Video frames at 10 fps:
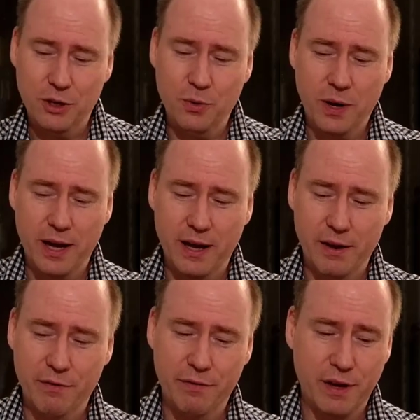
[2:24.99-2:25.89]
You
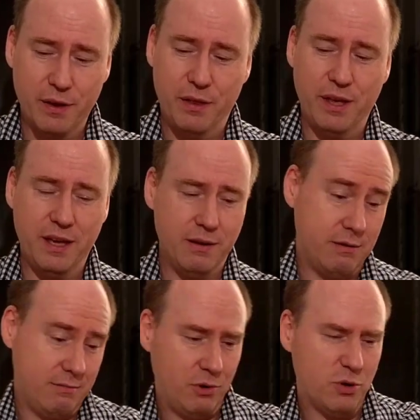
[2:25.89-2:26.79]
have
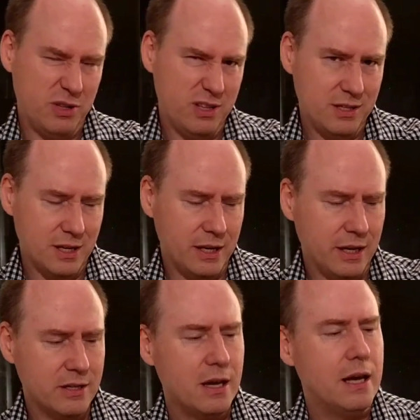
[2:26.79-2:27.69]
I'll go on this side
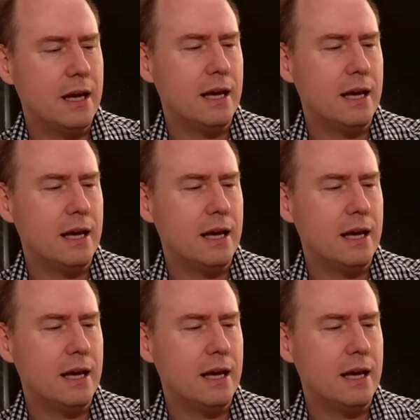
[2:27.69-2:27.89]
I guess.